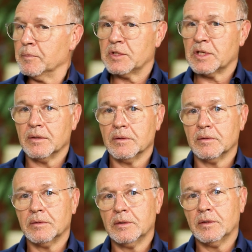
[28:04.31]

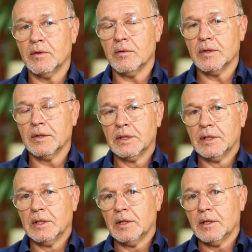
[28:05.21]
So
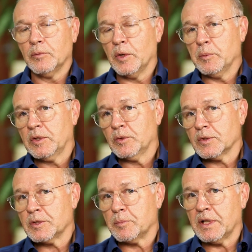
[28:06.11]
when we
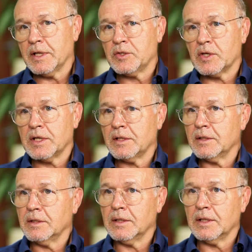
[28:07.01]
talk supply
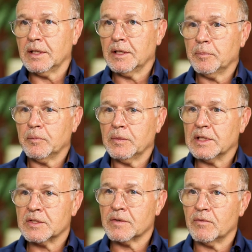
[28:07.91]
chain,
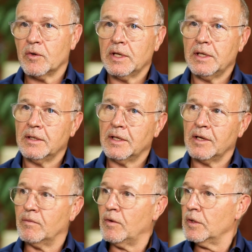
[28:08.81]
it's a very
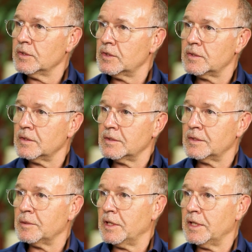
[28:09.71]
advanced
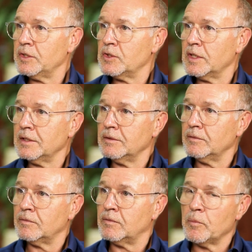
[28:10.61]
supply chain,
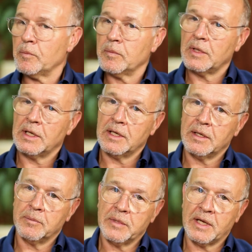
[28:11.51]
from
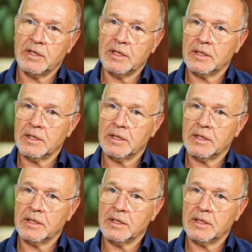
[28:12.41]
having